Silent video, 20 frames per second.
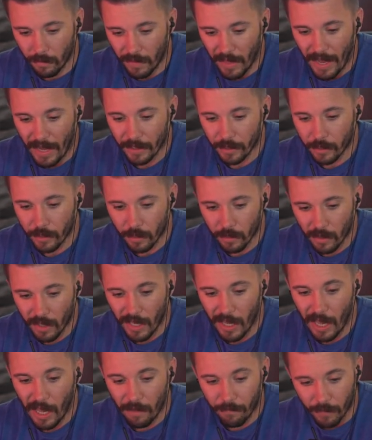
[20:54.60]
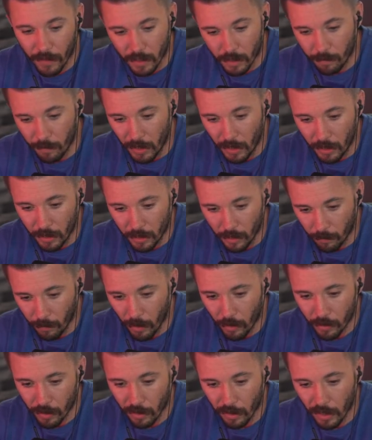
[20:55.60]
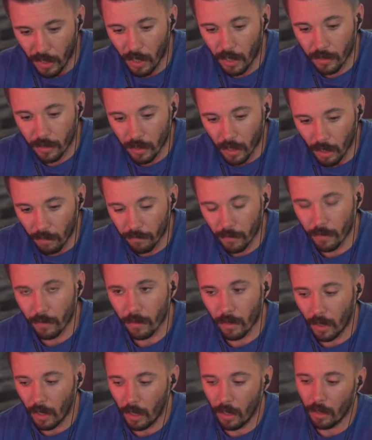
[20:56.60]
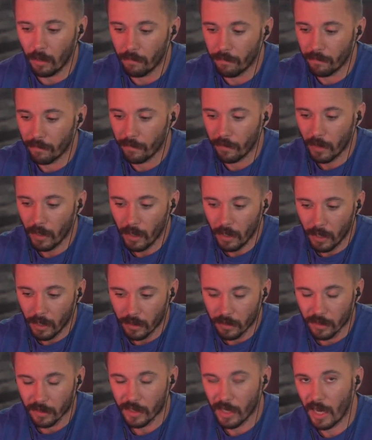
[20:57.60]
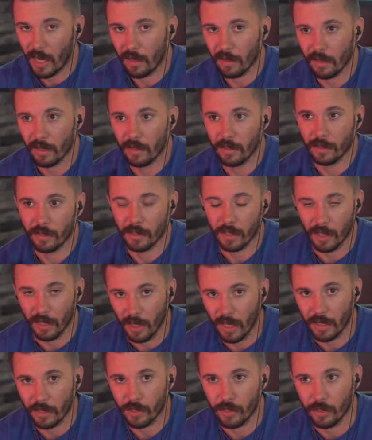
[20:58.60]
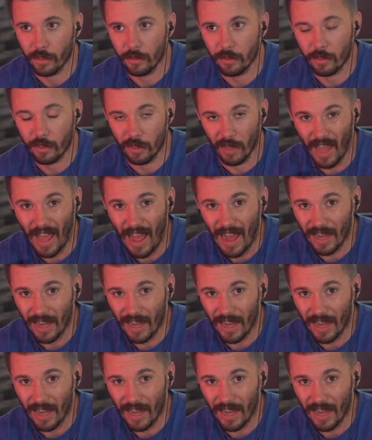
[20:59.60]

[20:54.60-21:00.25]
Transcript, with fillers: that the FSB supposedly uncovered of Natalia's connection to